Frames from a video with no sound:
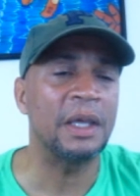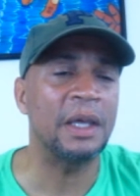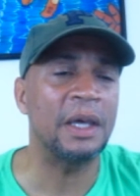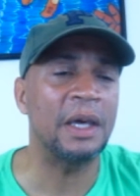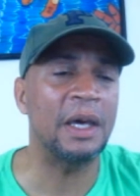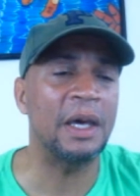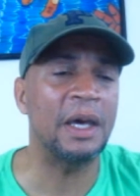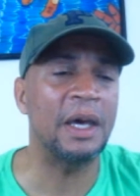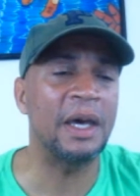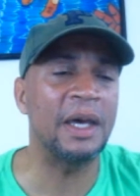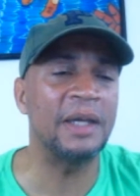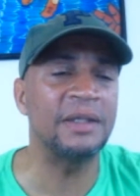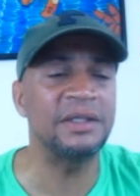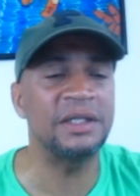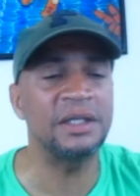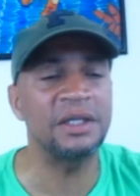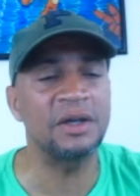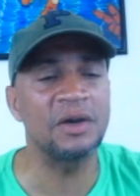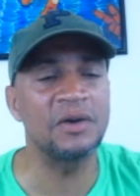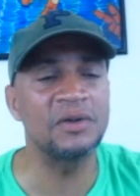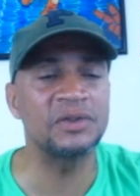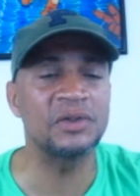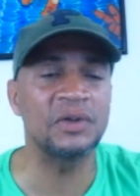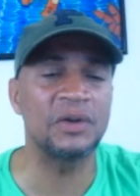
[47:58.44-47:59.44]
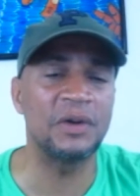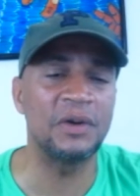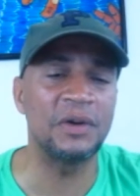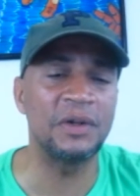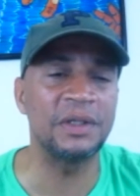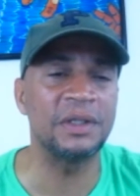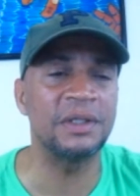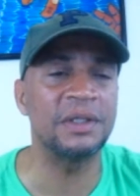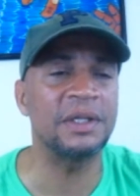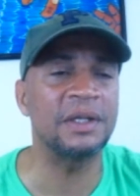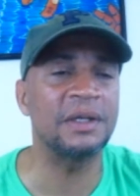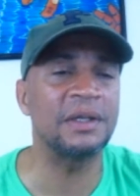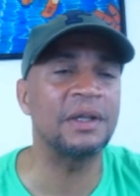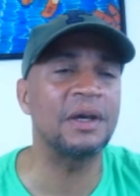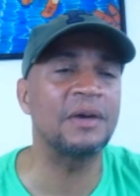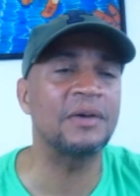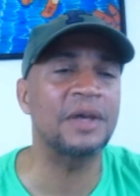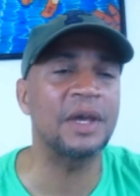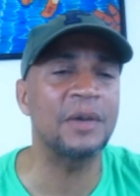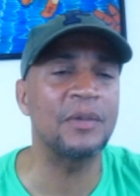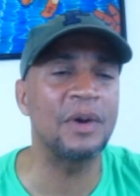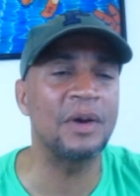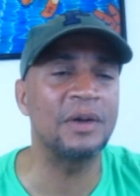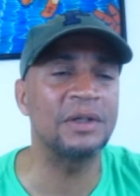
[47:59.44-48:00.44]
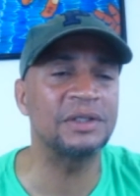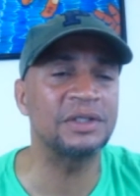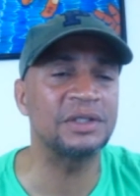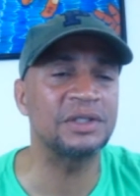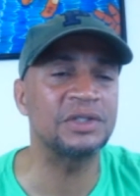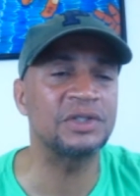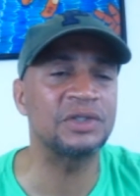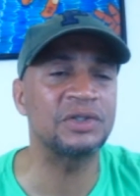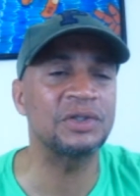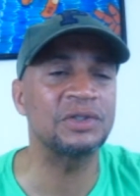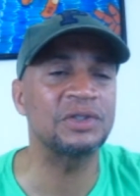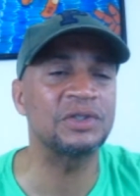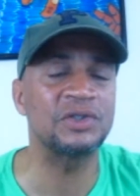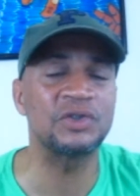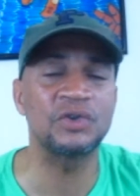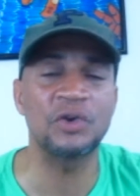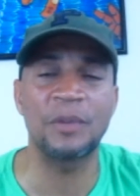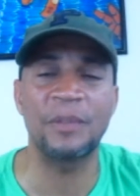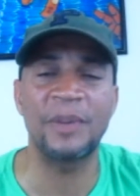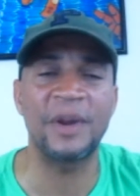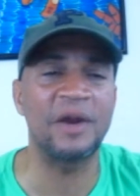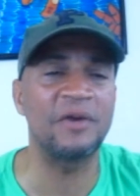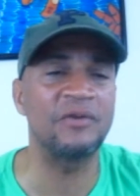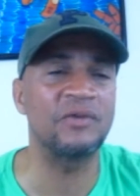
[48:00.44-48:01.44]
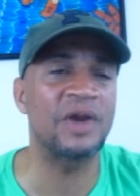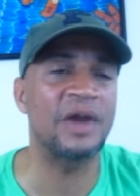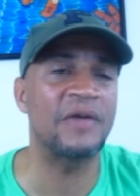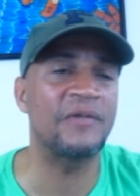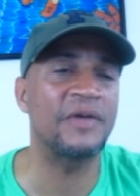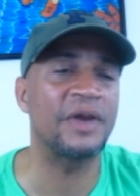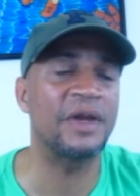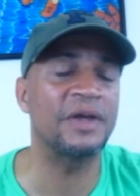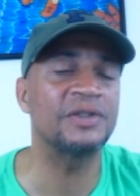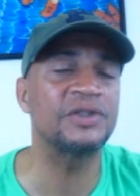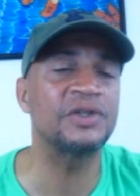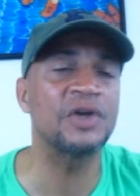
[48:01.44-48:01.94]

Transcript: Then it goes on, and okay, well, it's just a short paragraph here.